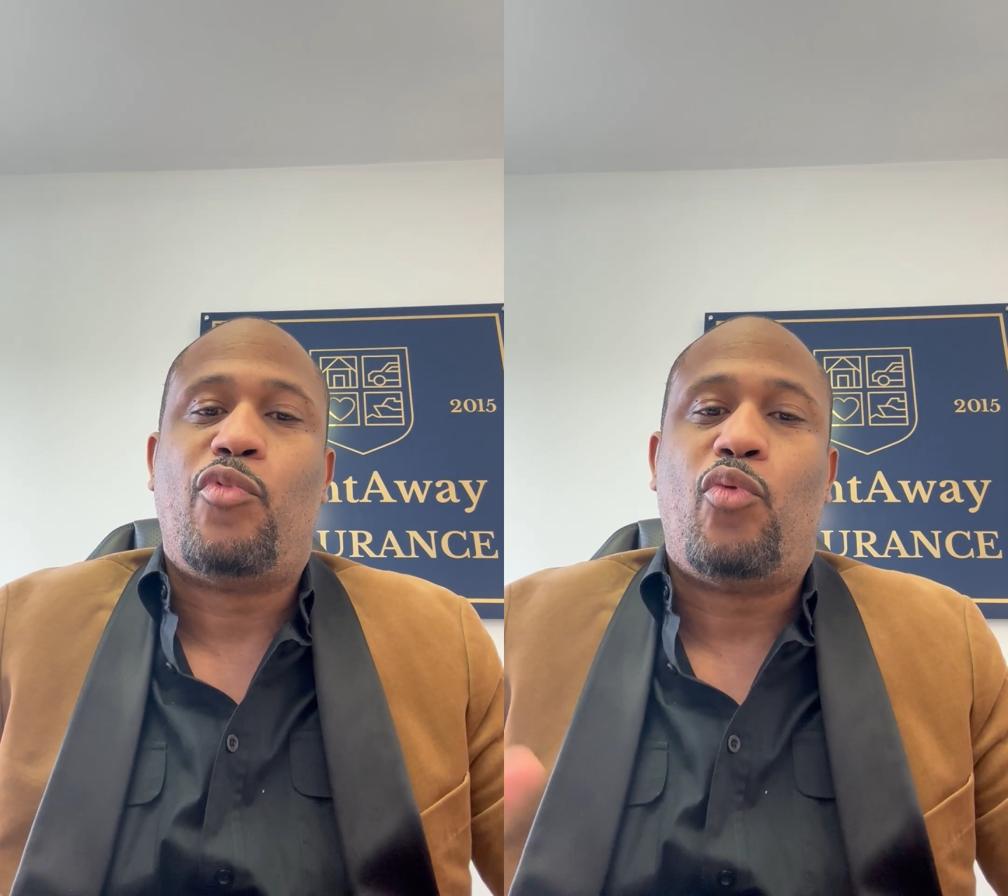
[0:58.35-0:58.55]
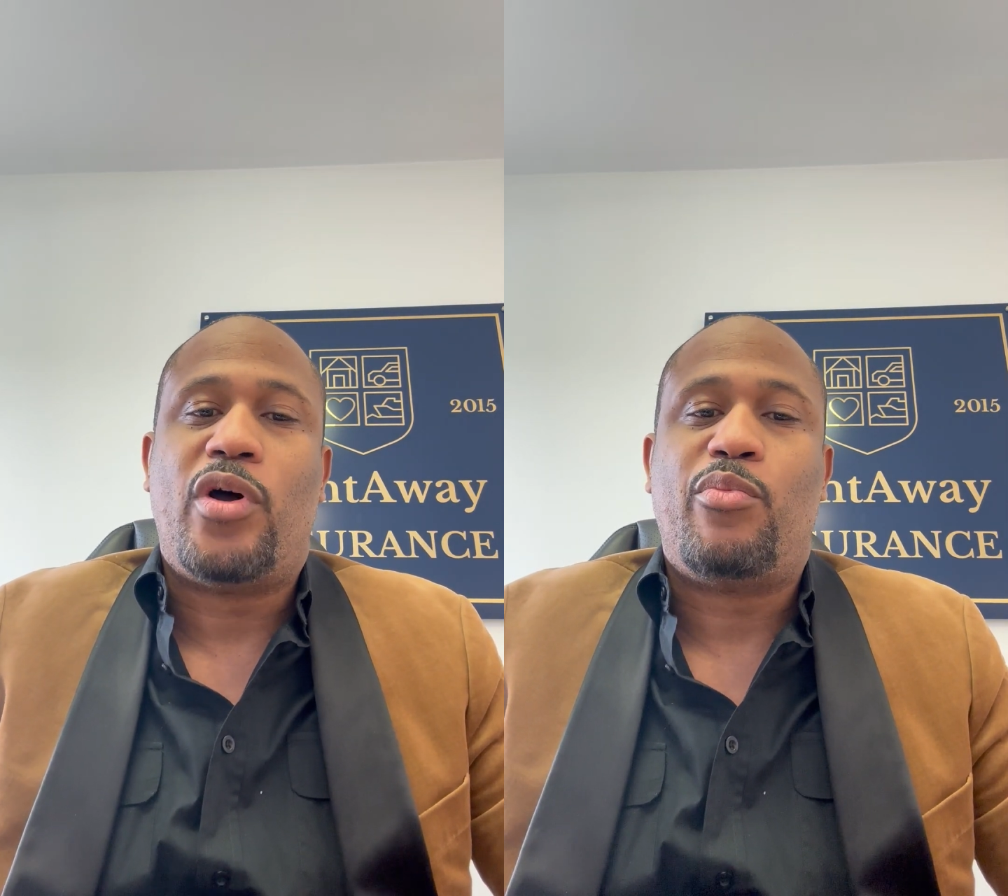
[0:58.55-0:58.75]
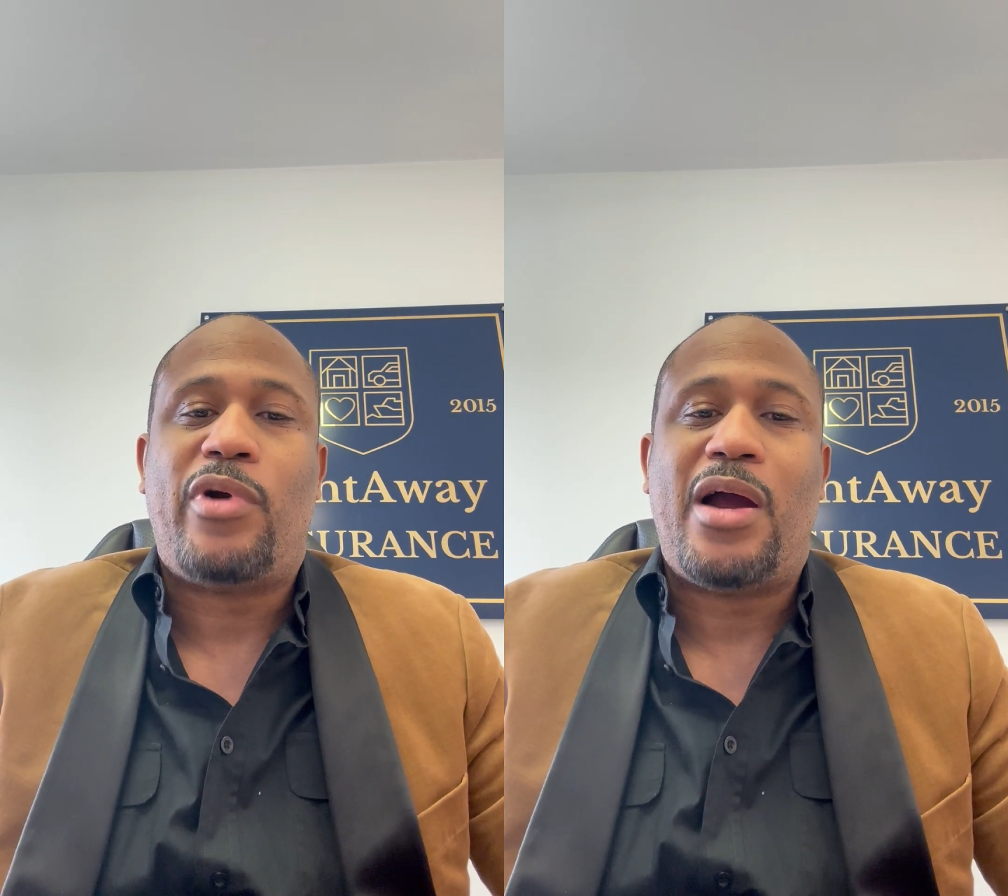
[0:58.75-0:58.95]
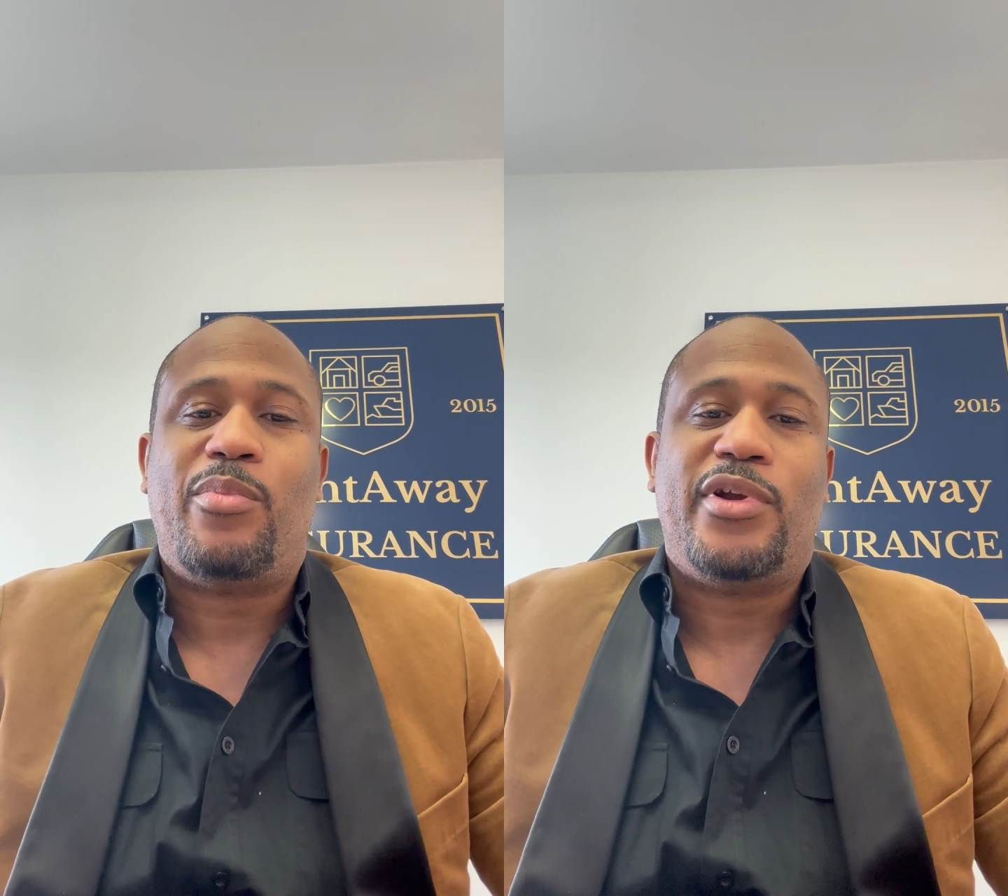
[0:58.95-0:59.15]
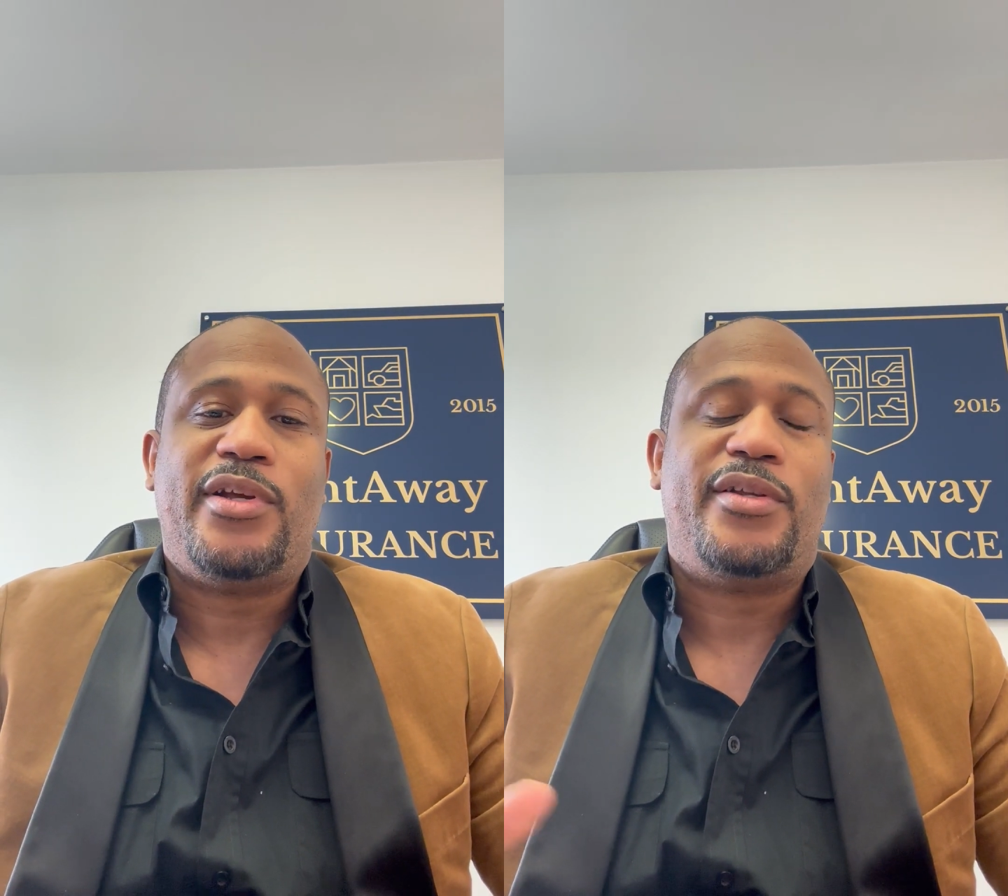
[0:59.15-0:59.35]
one
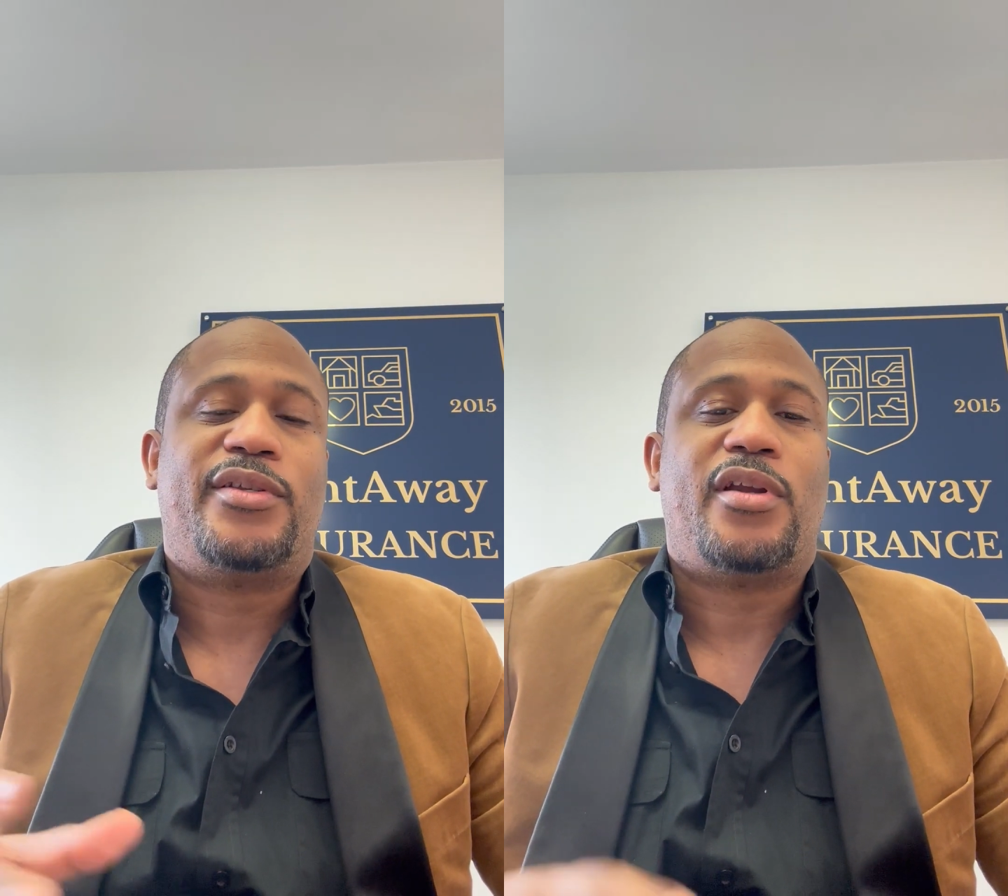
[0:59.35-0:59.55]
property to the